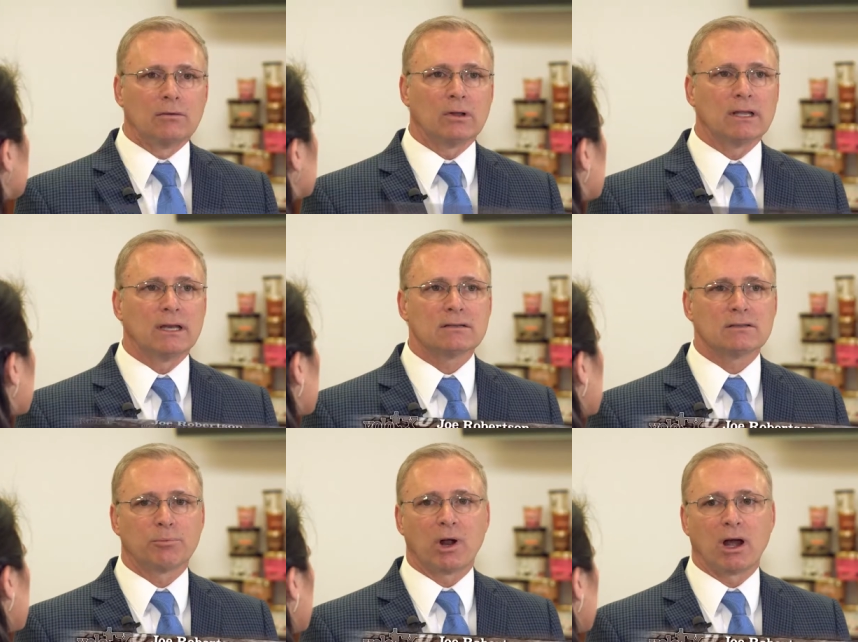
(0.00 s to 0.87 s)
Well, it
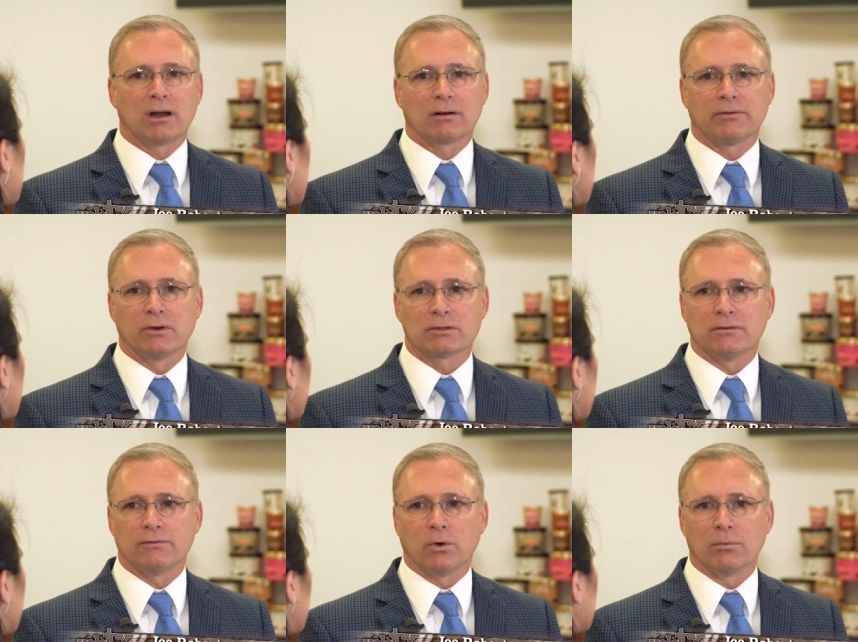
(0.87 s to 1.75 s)
is the product,
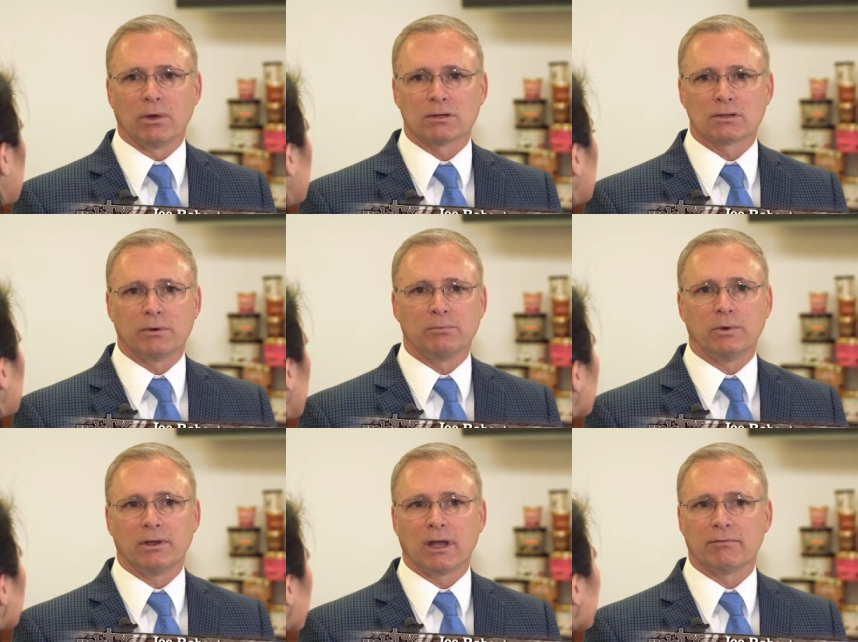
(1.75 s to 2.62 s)
first and foremost. We,
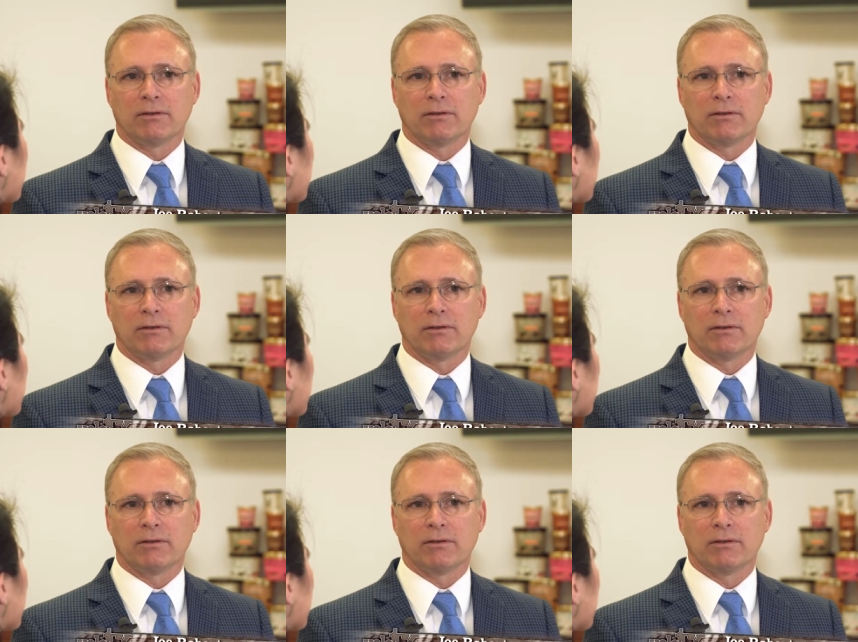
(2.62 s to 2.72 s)
we have